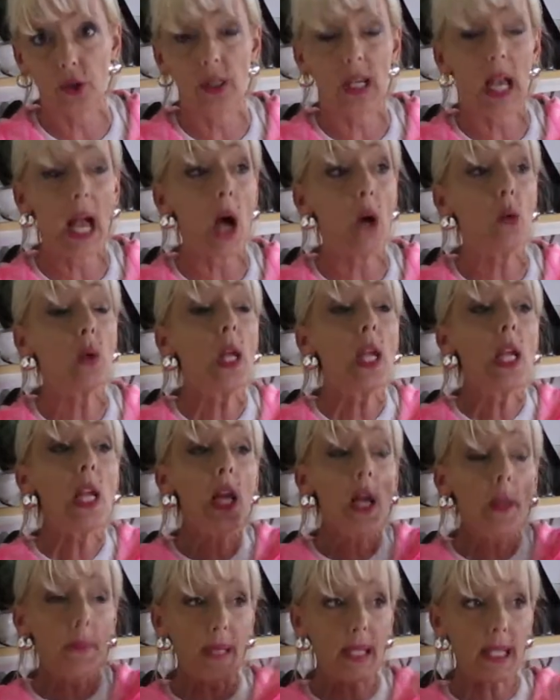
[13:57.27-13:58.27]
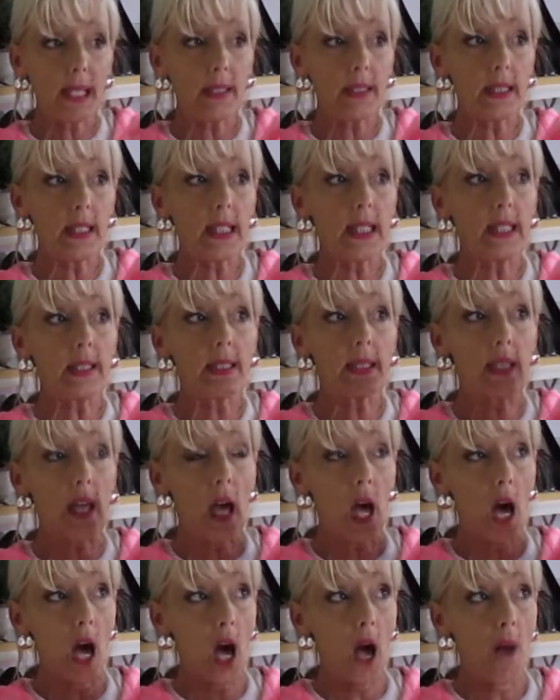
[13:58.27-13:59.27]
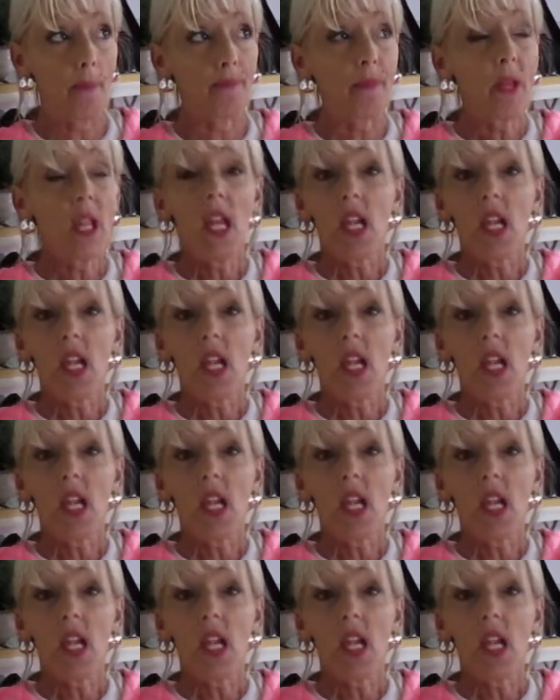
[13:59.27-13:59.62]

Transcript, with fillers: account because it gets the, um,